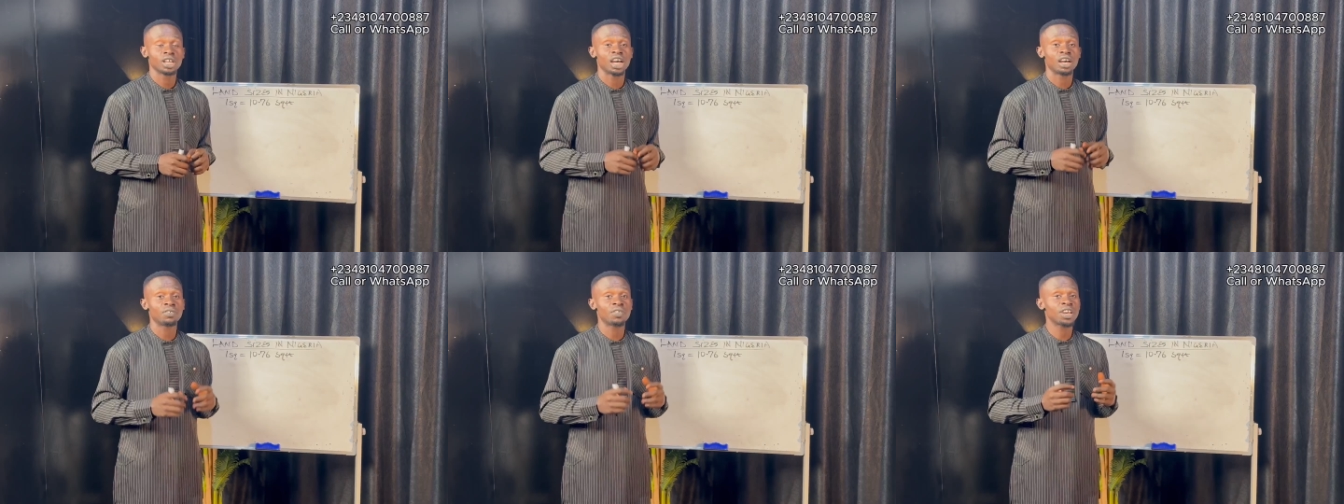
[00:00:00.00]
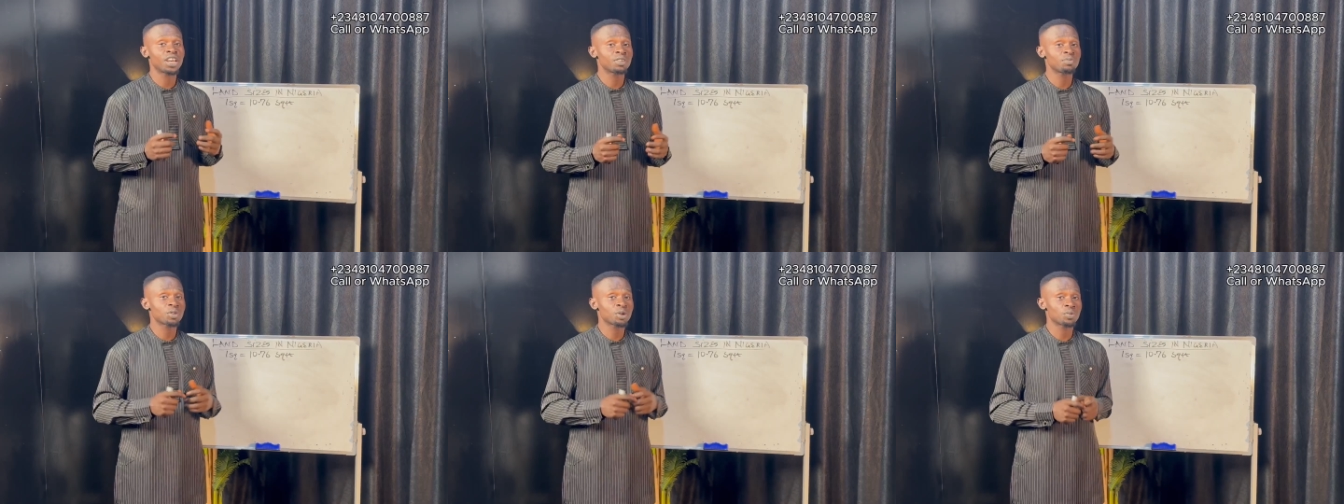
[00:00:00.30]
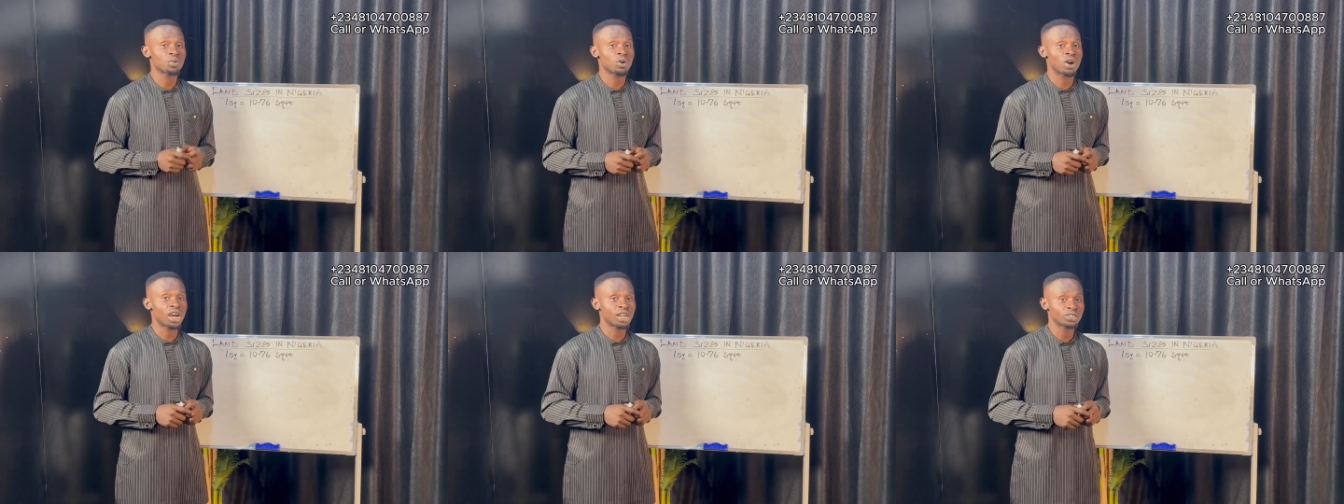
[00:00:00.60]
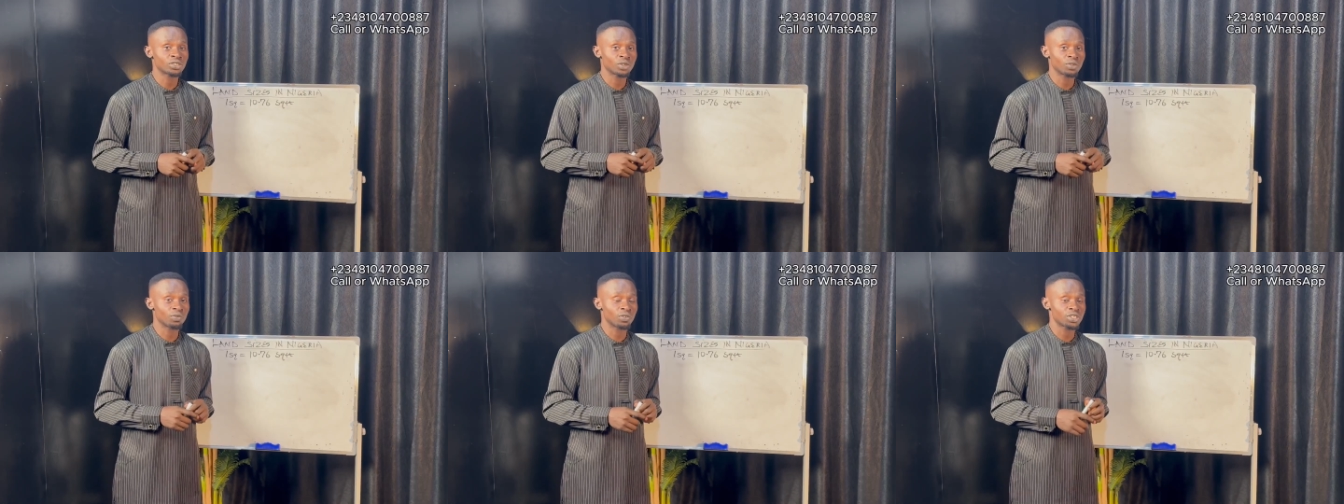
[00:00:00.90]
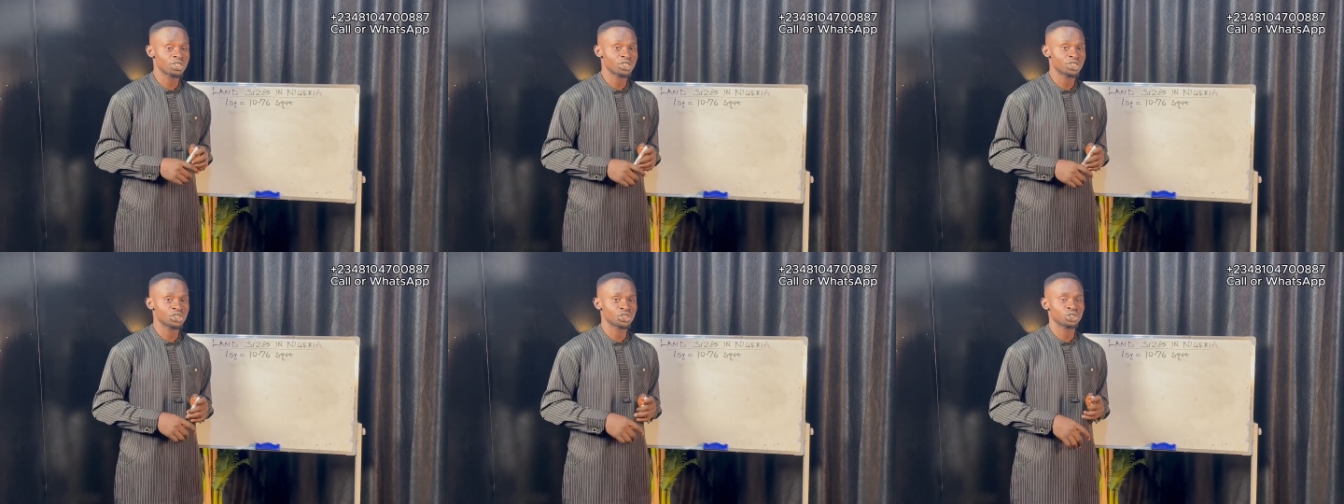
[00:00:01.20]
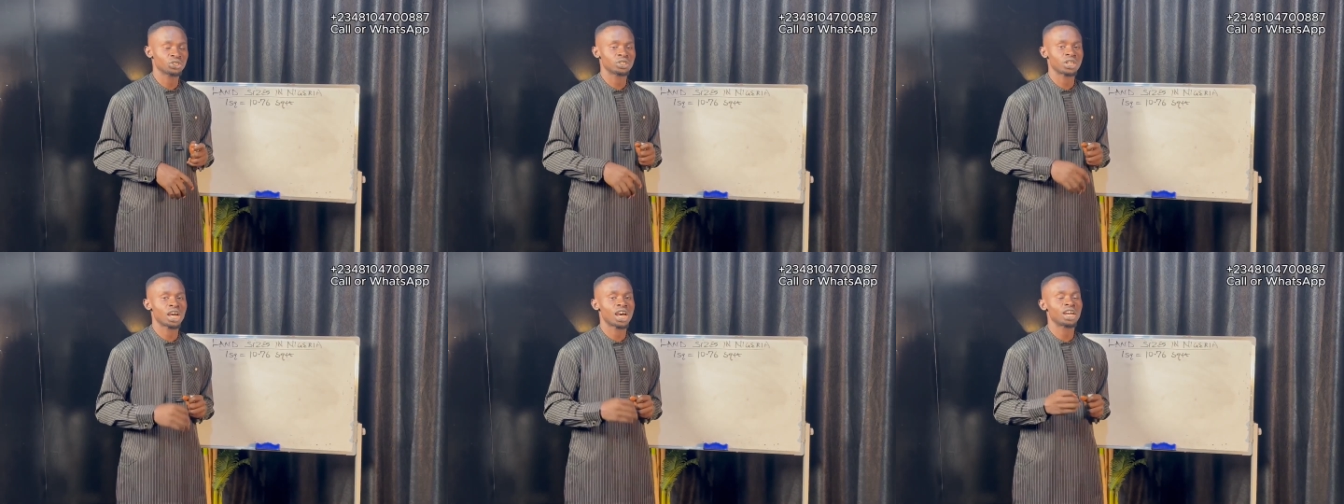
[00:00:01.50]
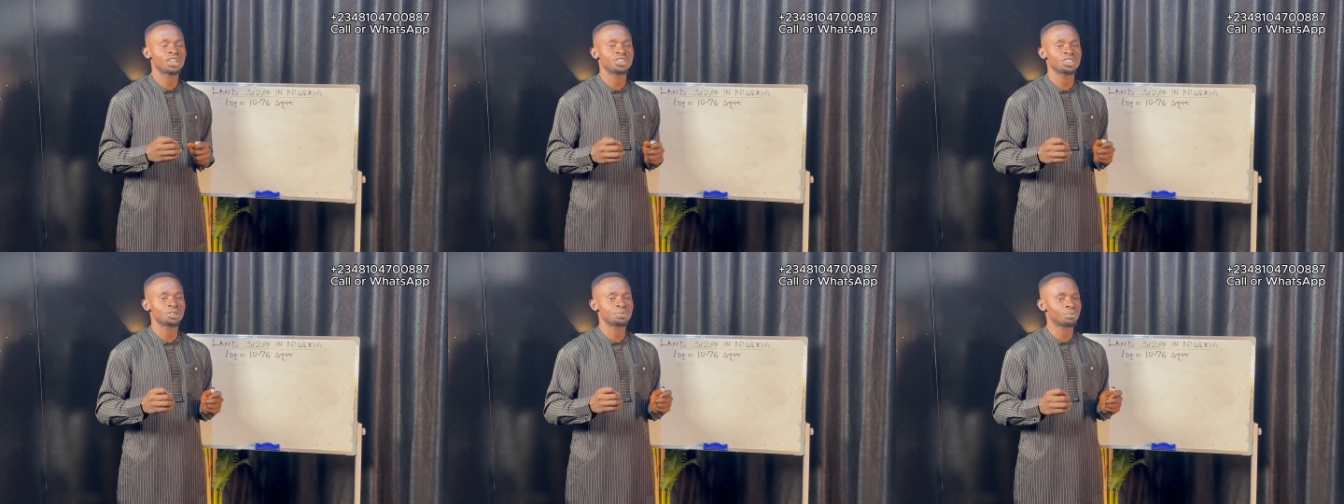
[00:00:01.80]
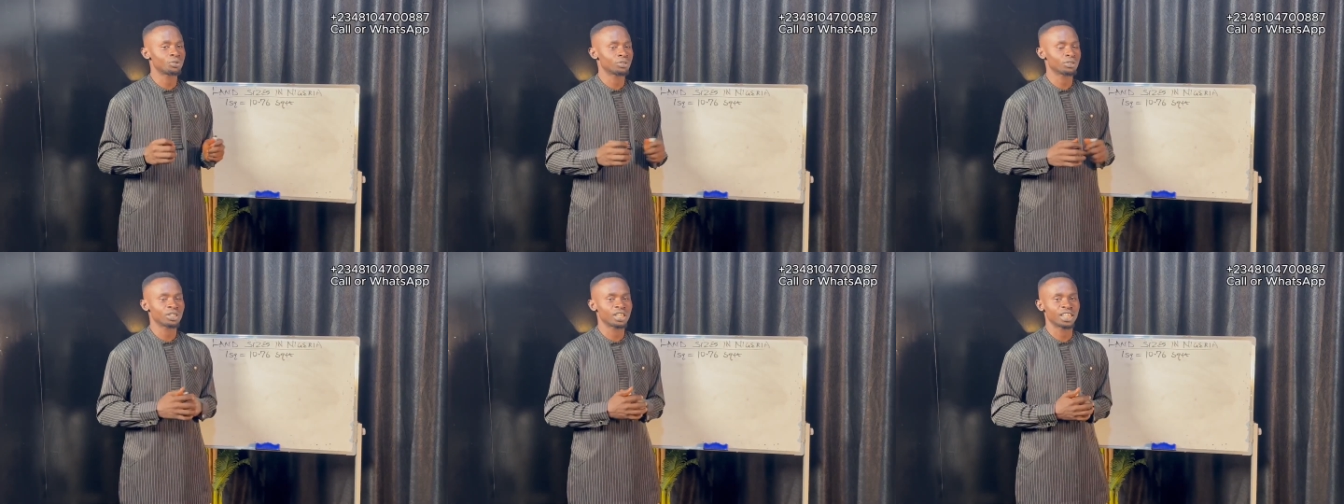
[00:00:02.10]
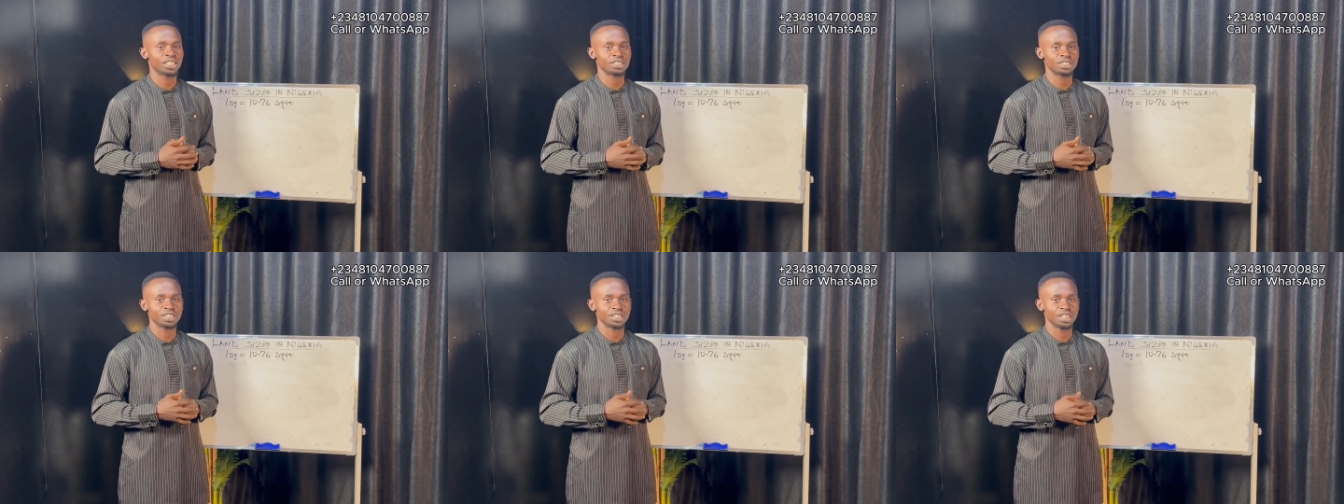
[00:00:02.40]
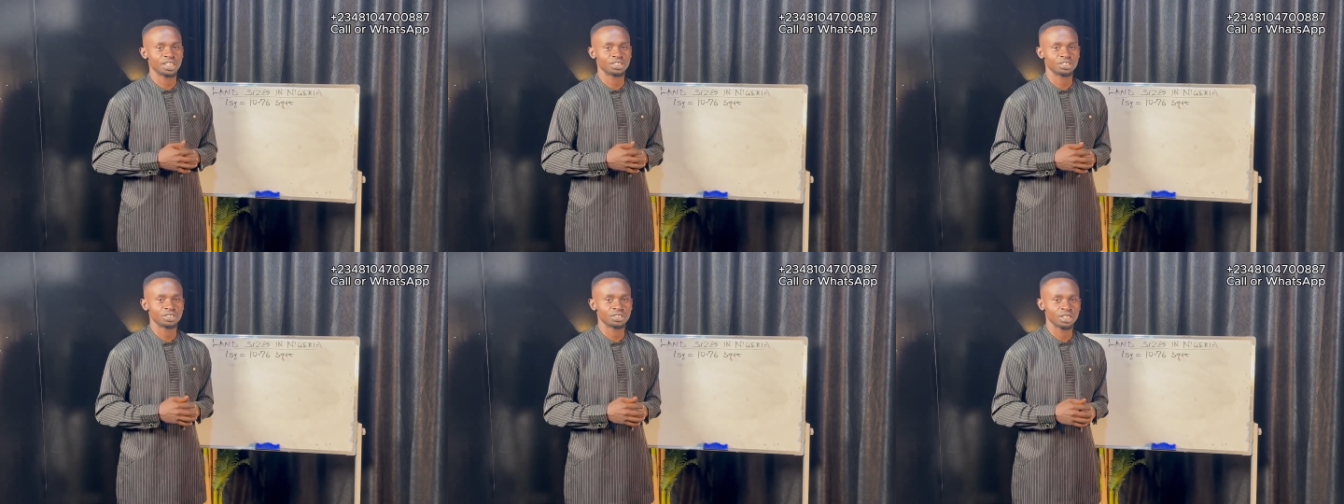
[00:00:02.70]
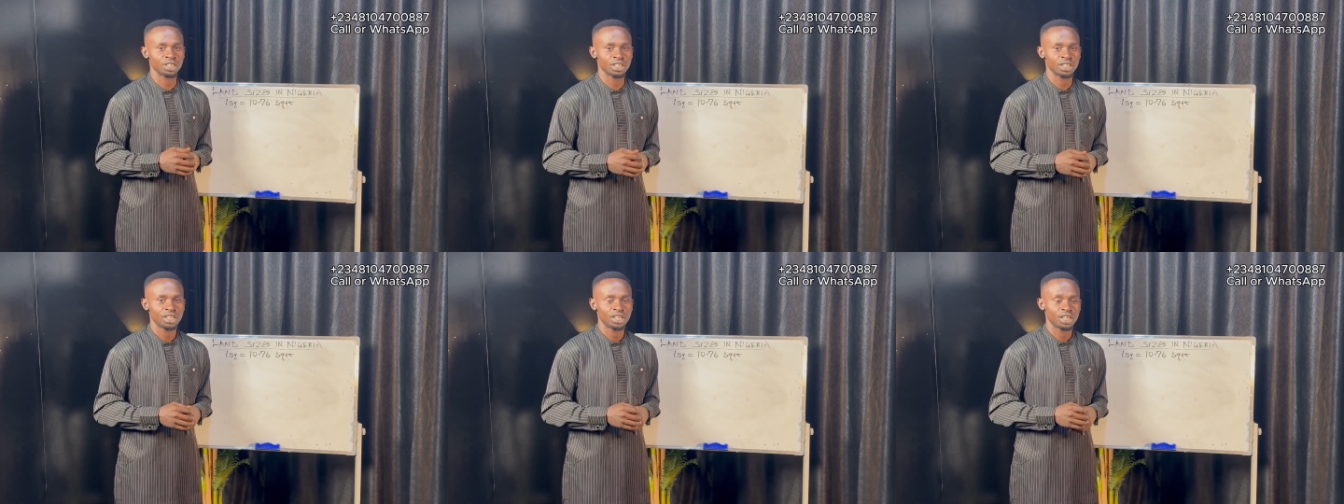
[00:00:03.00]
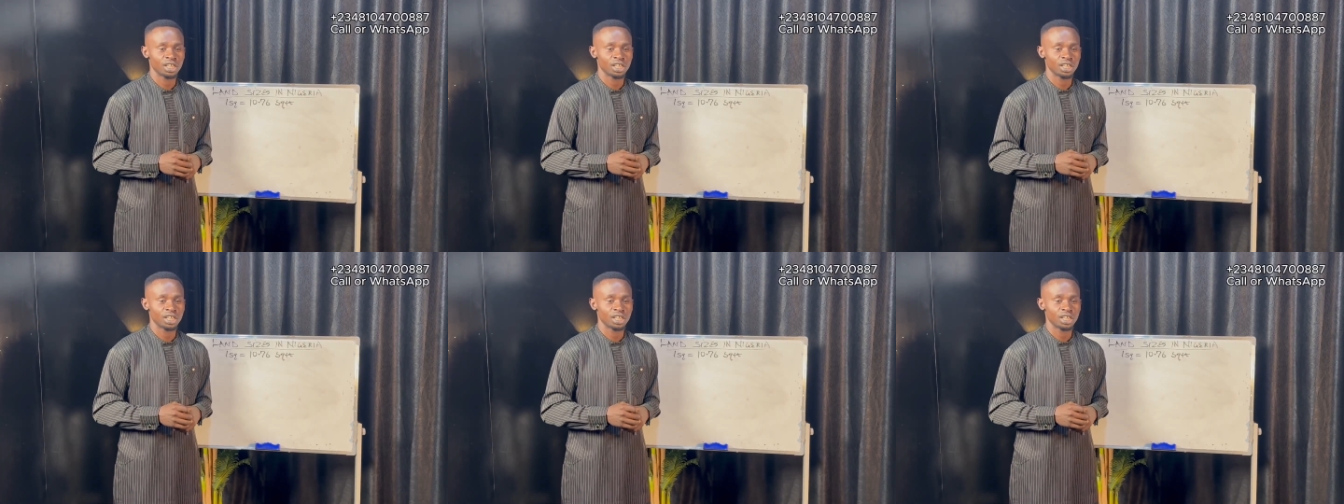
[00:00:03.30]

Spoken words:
I've heard people had conversation how they bought land in Nigeria,